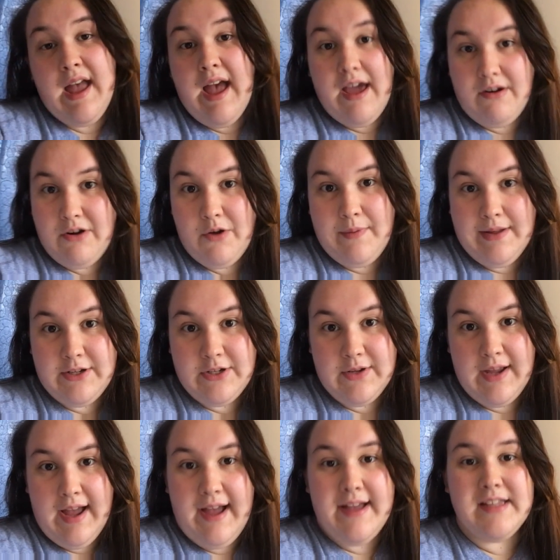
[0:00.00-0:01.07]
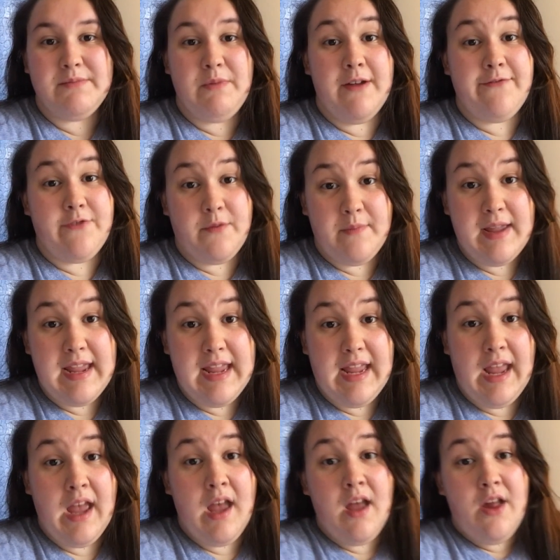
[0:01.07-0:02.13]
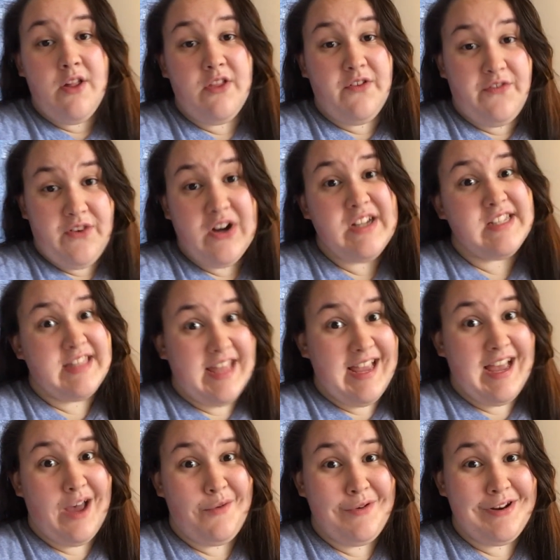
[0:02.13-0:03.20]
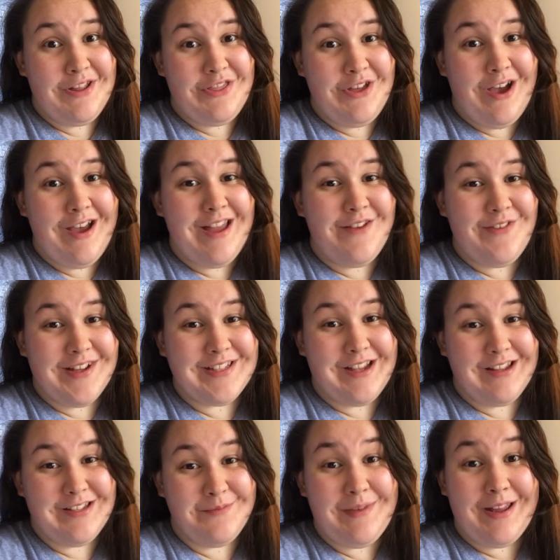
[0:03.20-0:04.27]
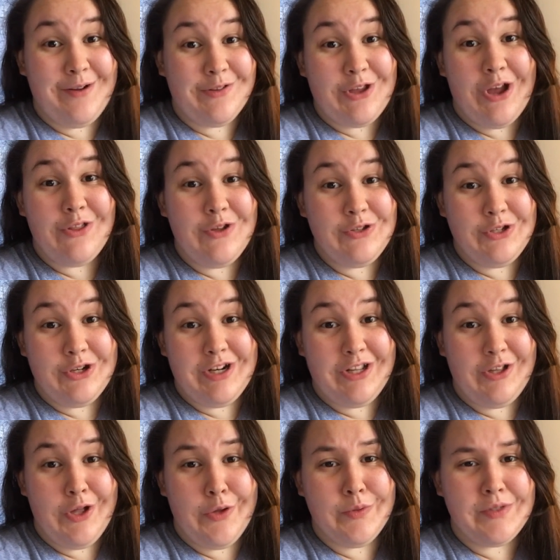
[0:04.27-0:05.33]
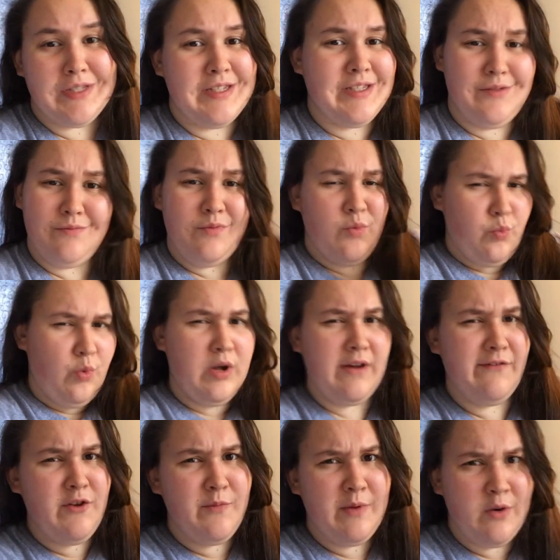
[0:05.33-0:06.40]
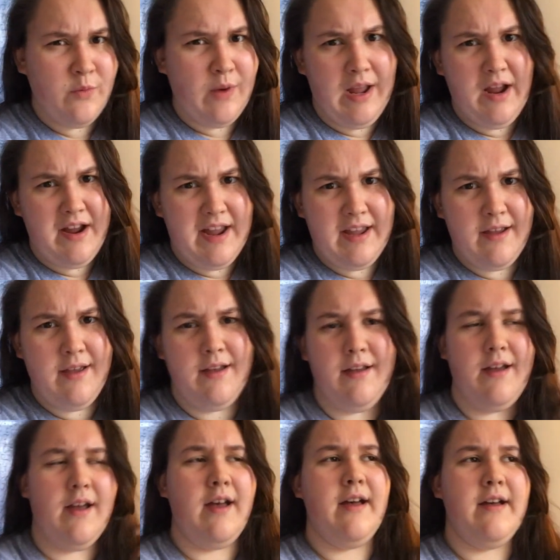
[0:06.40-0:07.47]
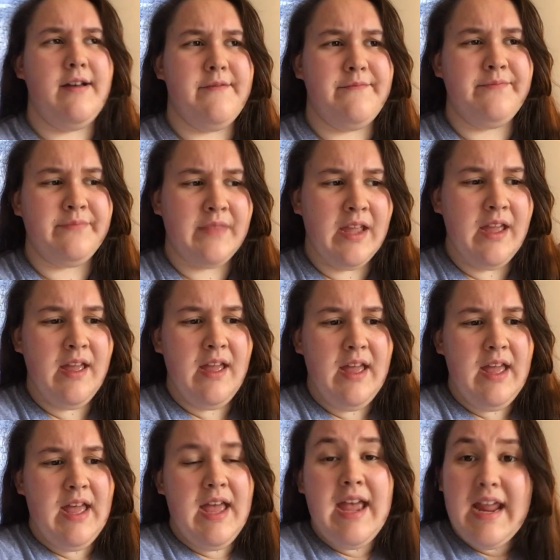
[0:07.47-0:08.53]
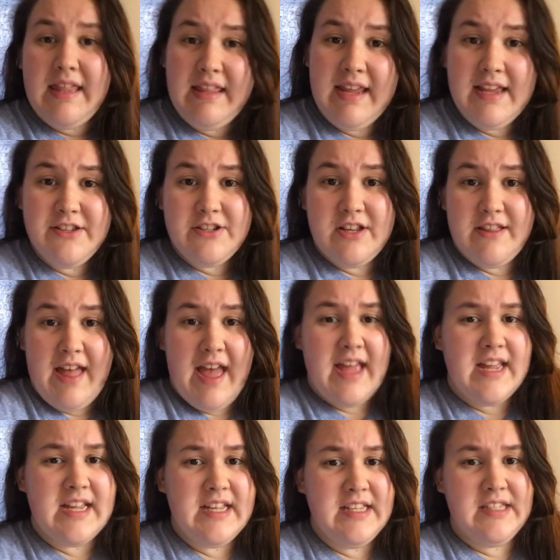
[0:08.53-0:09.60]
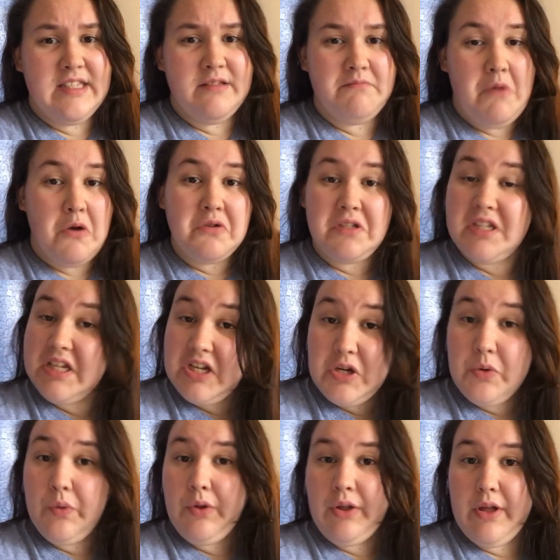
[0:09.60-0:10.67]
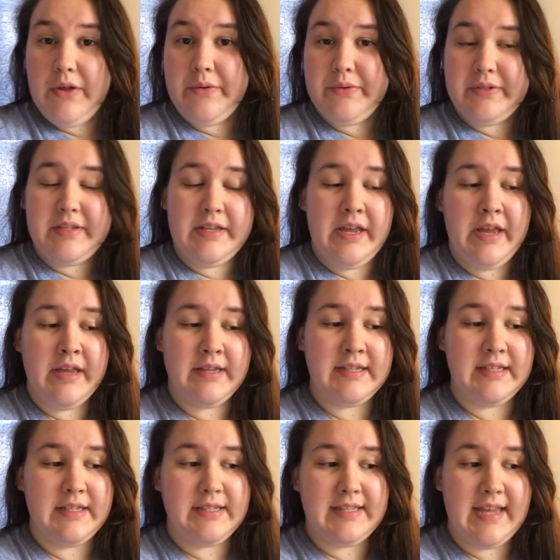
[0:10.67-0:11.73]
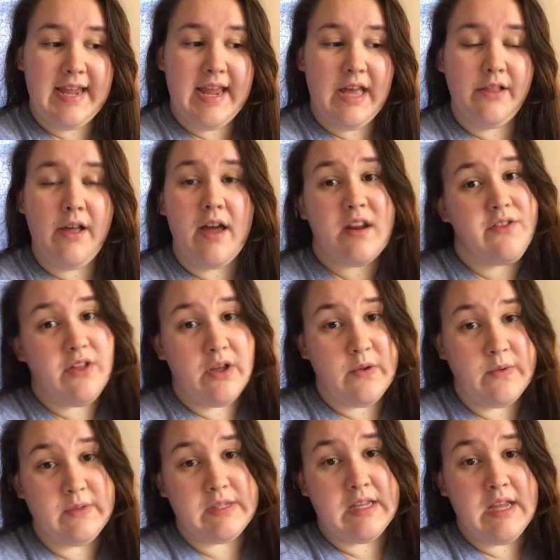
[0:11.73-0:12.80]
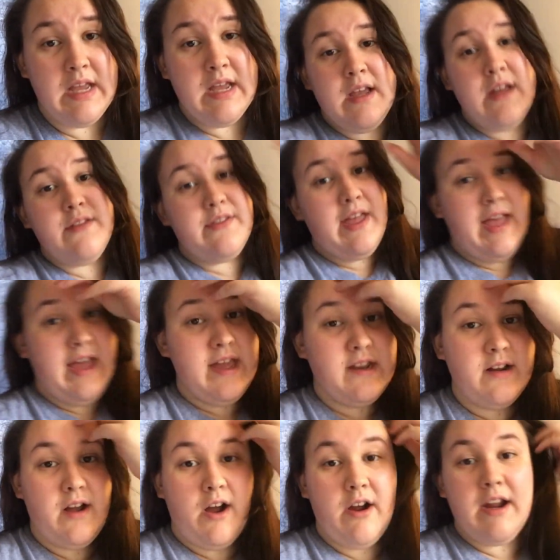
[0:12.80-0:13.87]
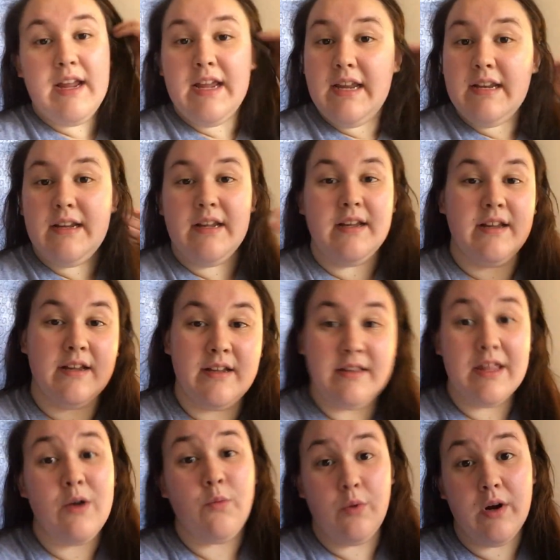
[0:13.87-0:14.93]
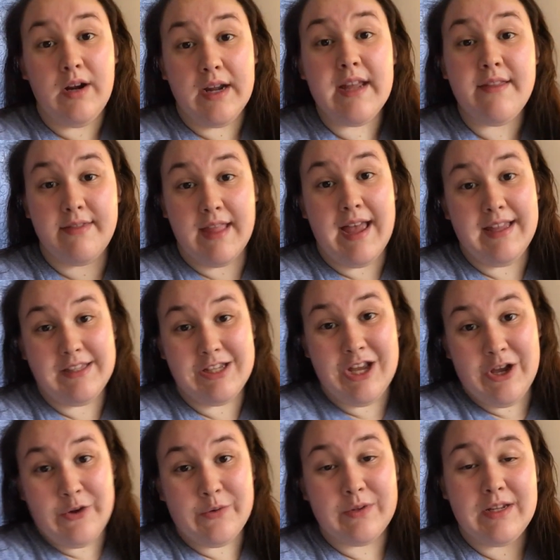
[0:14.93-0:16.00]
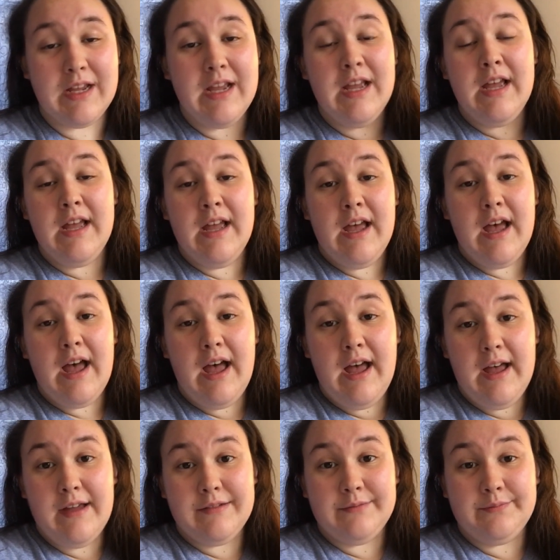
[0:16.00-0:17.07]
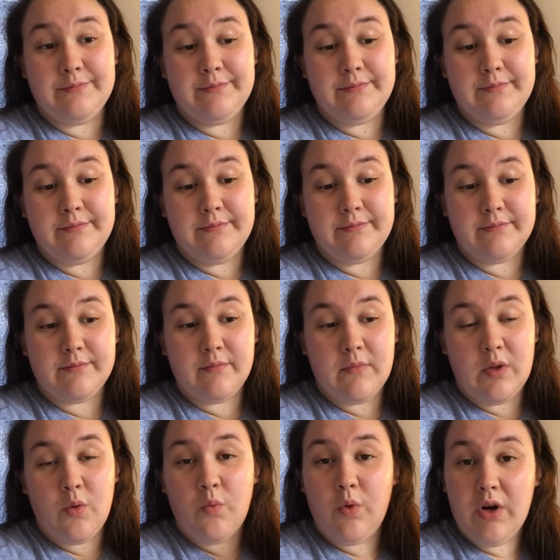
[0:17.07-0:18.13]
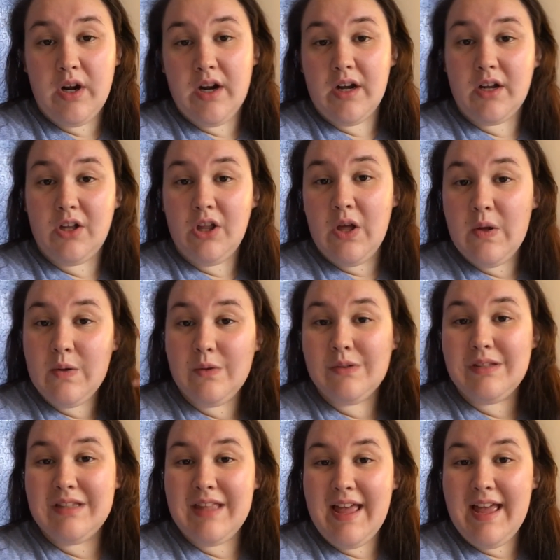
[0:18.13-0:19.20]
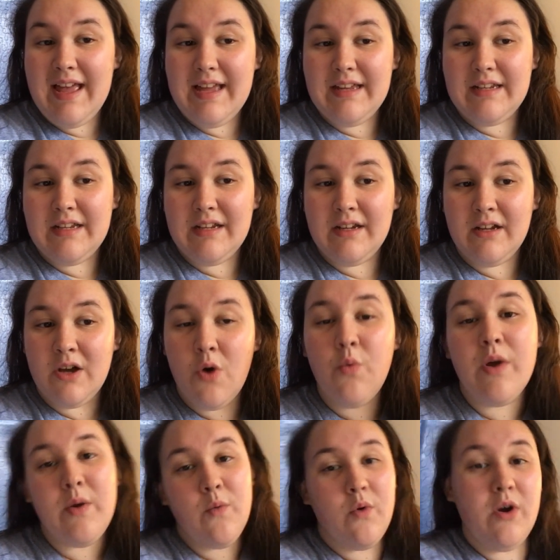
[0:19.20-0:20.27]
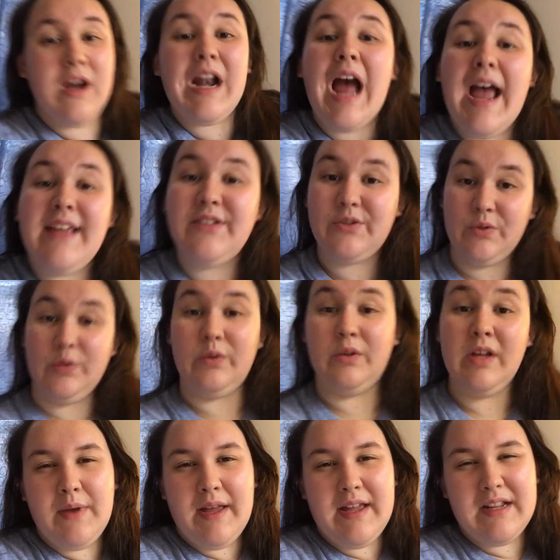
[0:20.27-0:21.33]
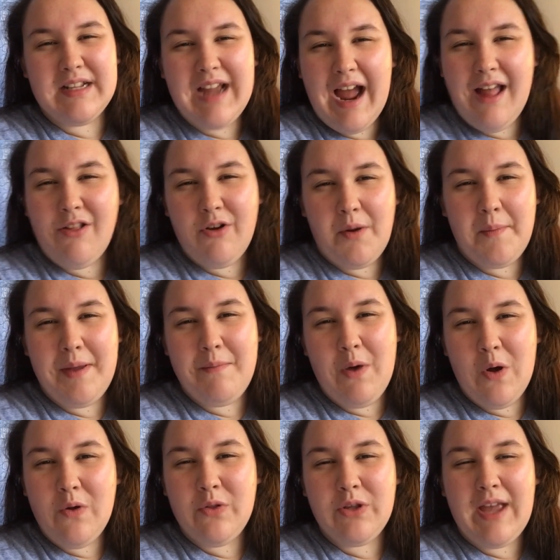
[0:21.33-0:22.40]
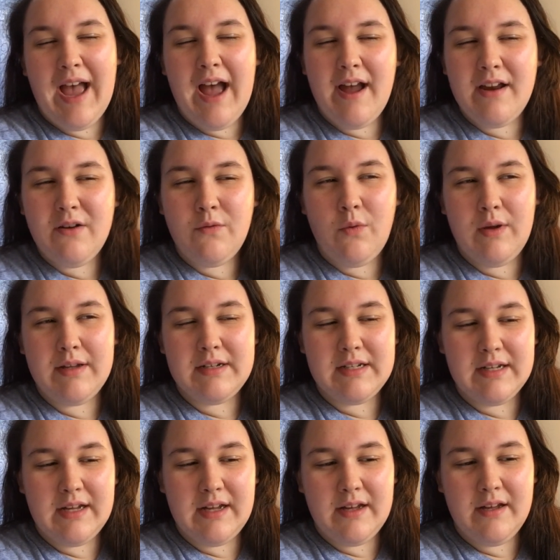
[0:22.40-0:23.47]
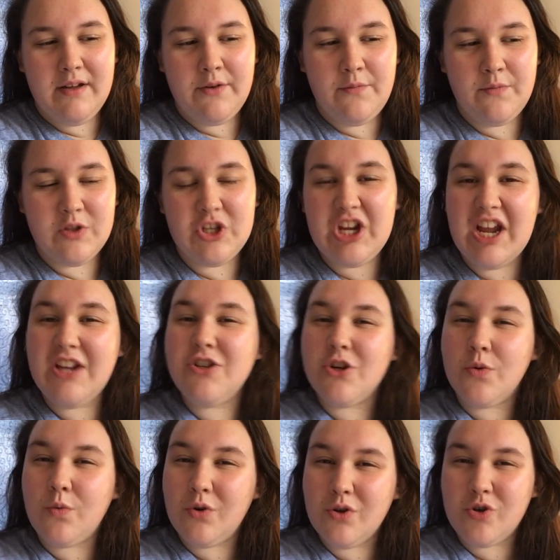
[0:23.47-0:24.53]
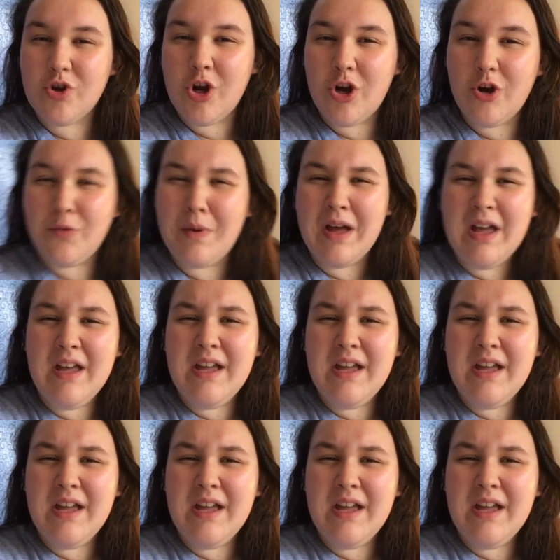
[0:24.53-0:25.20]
I don't know about you guys, but for me, the first thing I would have thought if I saw somebody with all those dirty clothes is, what have you been wearing? Um, and the answer to that is mostly new clothes. You see, a lot of those that are in, that were in that tote, um, were clothes that we wore in high school. But Tyler and me both kind of want to change our wardrobe